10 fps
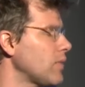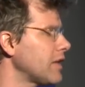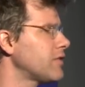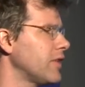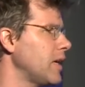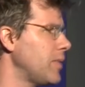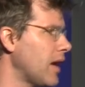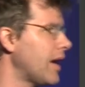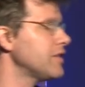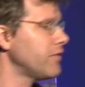RESTful
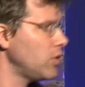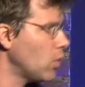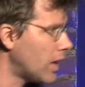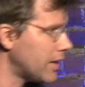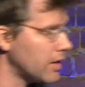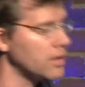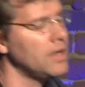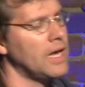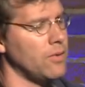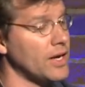API. So if you want to,
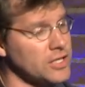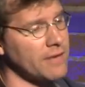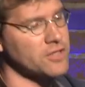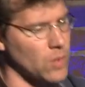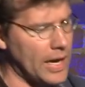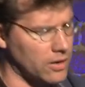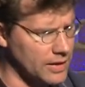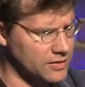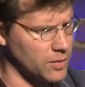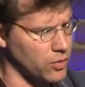and we actually have
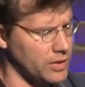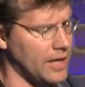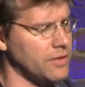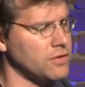Swagger support now.